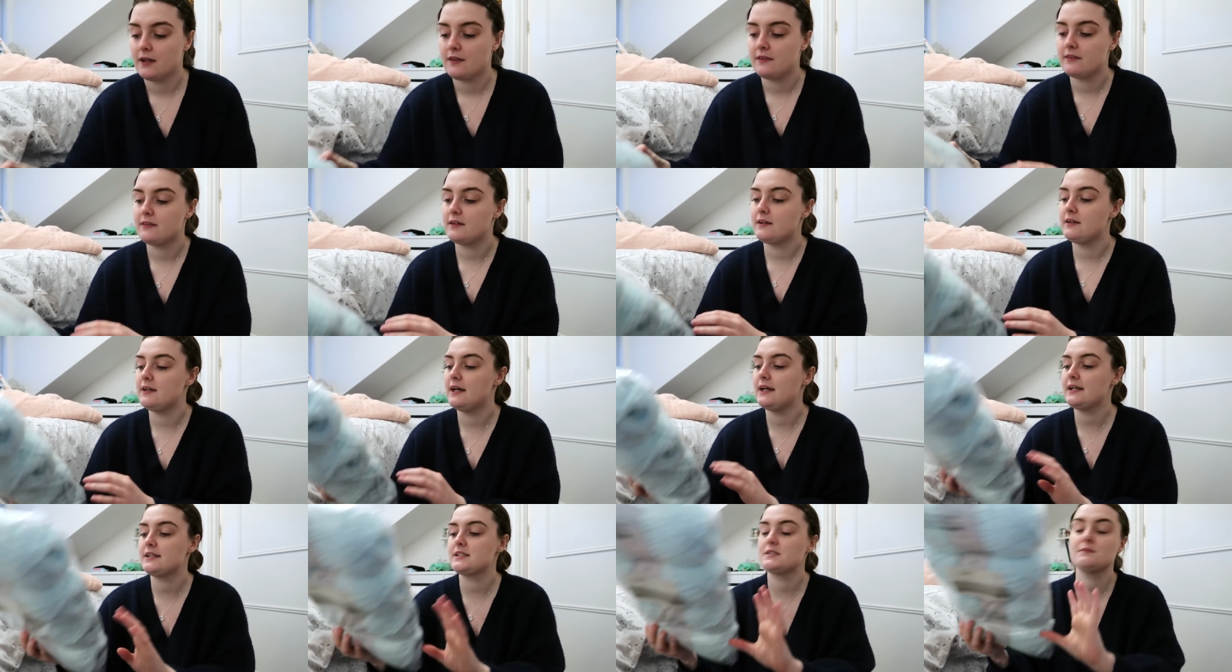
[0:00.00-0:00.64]
the
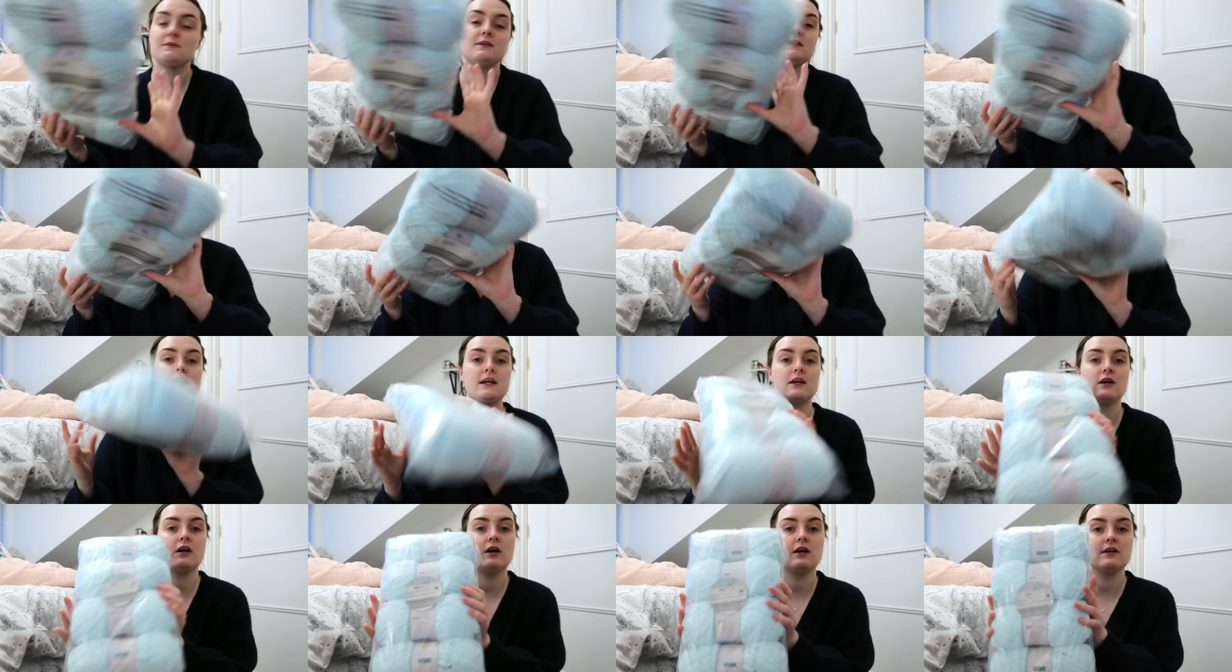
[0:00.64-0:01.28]
next one that
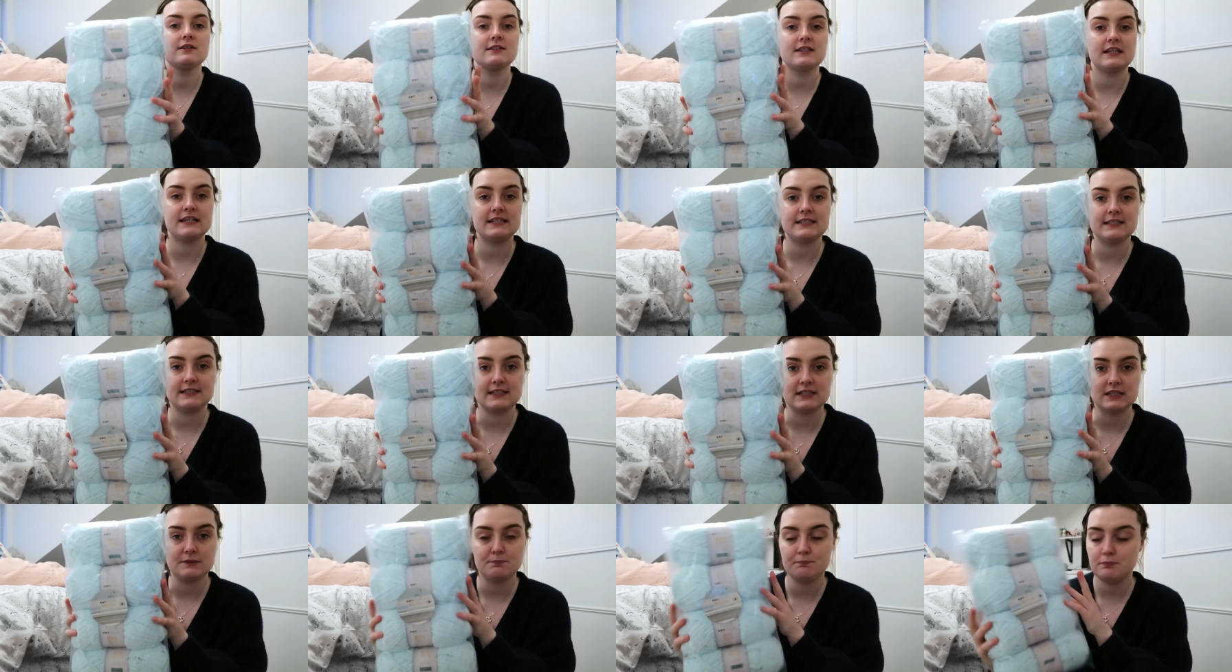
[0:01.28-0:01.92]
I got is
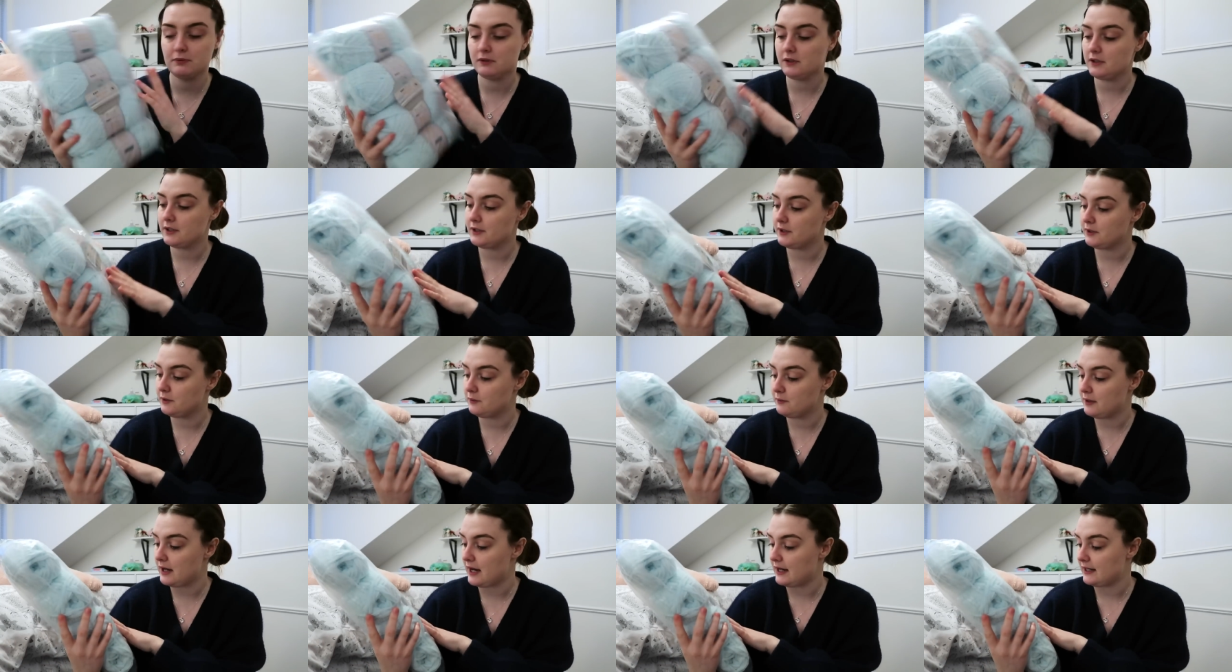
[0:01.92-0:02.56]
this
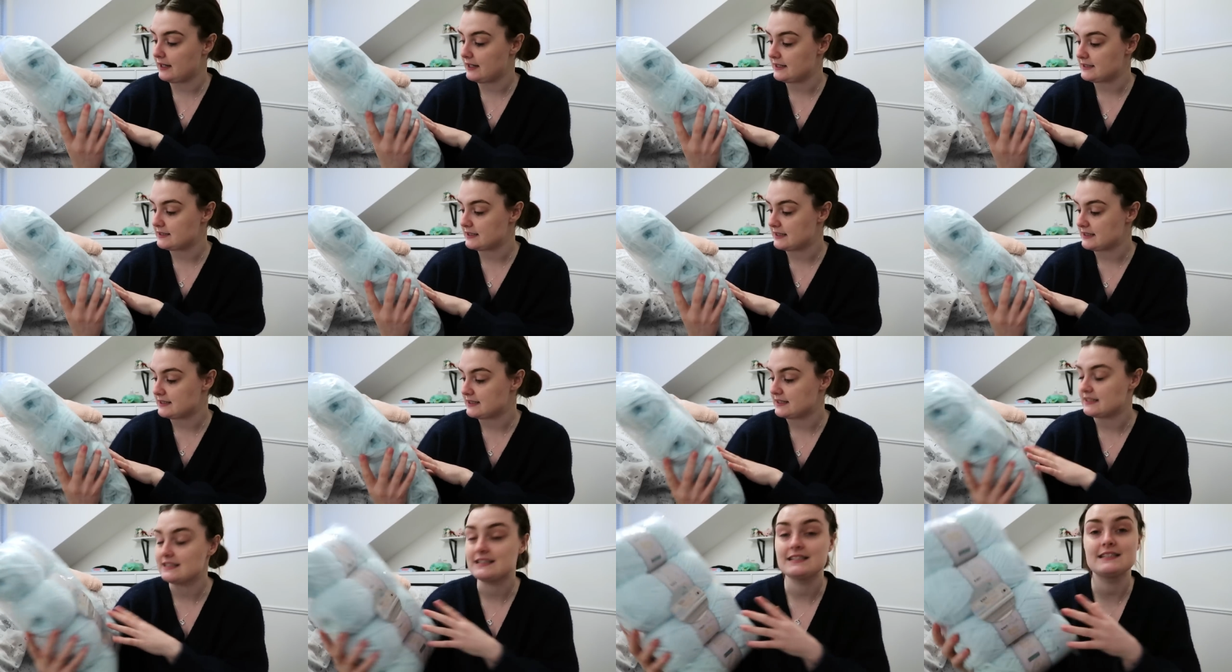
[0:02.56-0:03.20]
blue and it
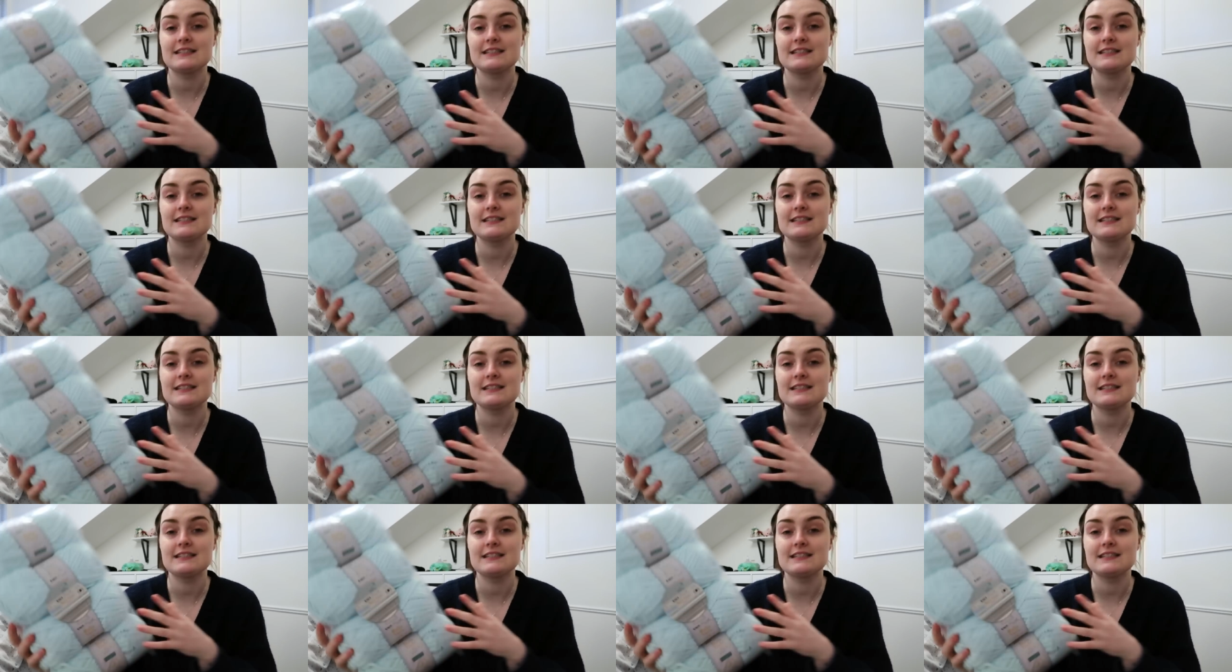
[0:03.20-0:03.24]
is in